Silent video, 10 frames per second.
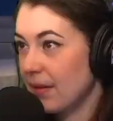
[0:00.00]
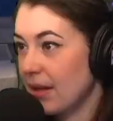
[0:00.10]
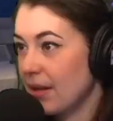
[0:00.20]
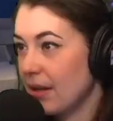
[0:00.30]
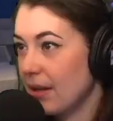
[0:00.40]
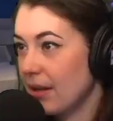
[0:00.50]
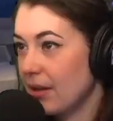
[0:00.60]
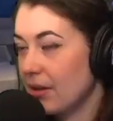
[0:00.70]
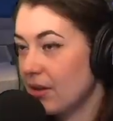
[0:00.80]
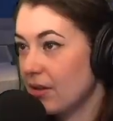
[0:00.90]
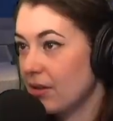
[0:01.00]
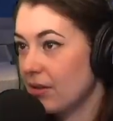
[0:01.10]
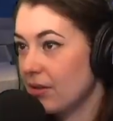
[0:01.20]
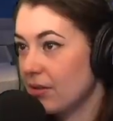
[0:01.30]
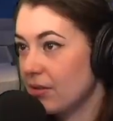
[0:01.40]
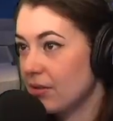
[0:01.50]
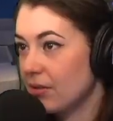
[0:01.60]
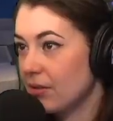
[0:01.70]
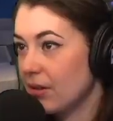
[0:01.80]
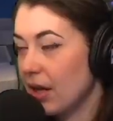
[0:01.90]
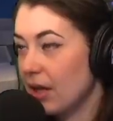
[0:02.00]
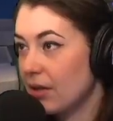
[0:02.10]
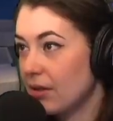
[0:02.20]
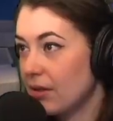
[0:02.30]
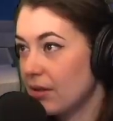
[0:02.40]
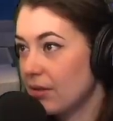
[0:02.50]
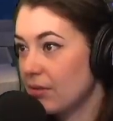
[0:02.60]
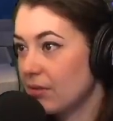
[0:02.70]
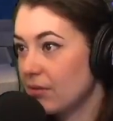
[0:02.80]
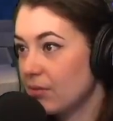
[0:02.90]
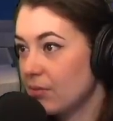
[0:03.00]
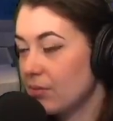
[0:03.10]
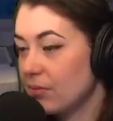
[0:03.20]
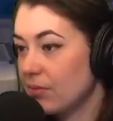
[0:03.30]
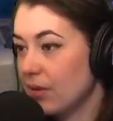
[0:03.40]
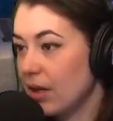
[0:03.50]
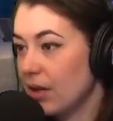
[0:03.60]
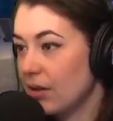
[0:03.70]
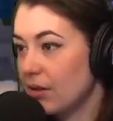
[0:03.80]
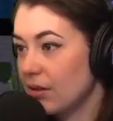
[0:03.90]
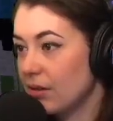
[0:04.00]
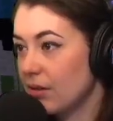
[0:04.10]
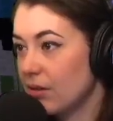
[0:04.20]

This person isn't speaking.